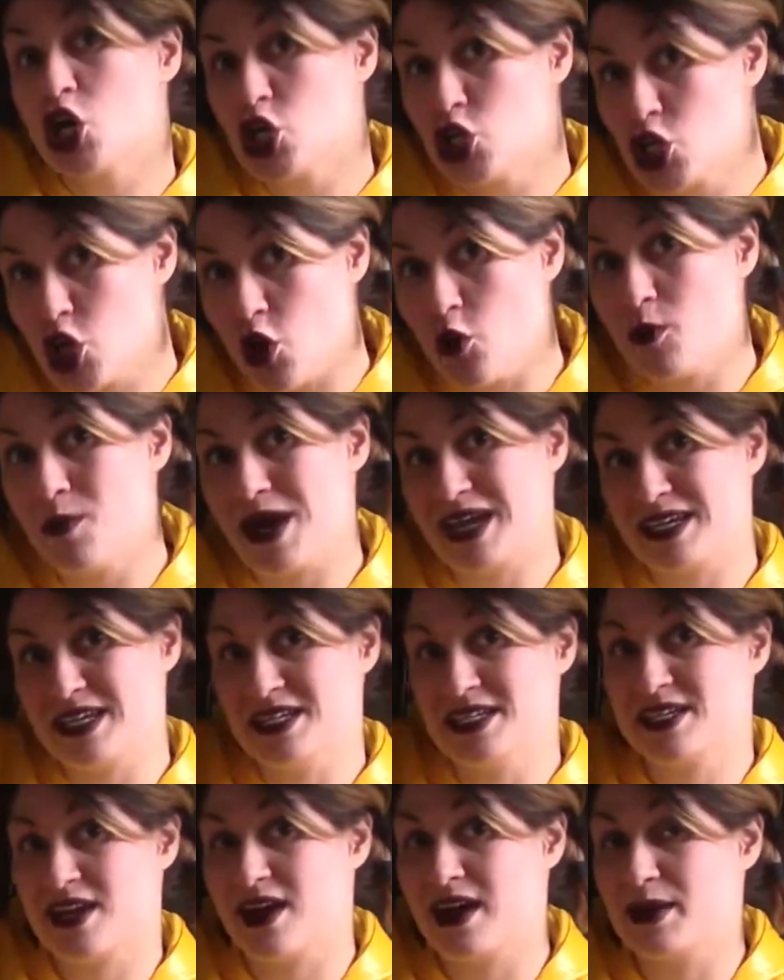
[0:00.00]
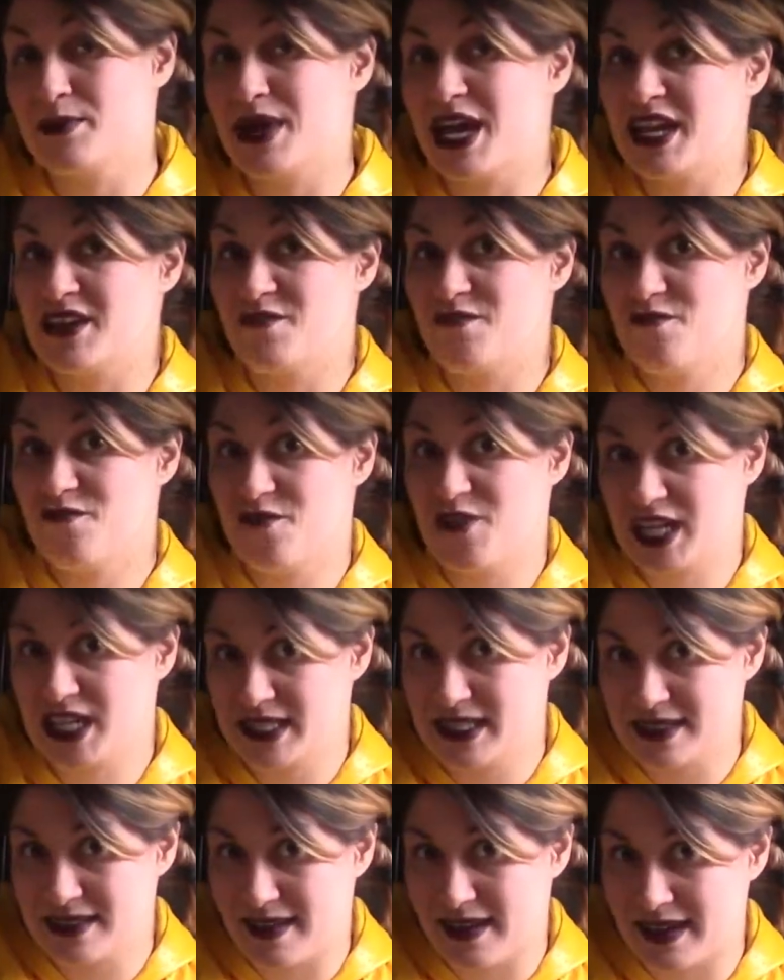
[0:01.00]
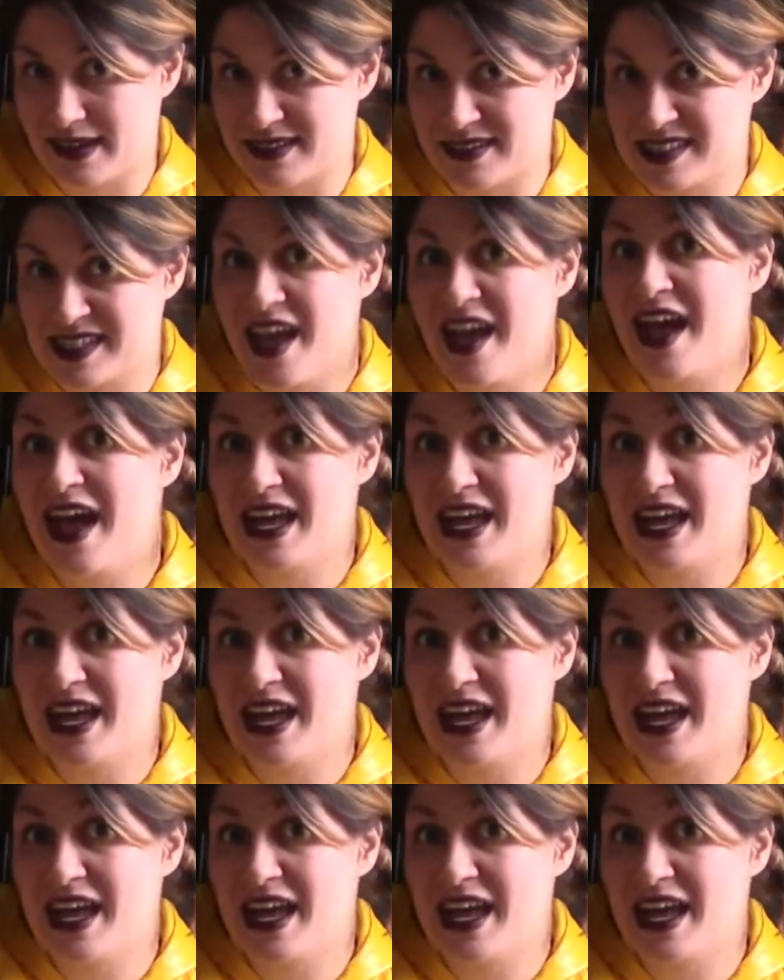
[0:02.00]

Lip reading: go back in time and fix things.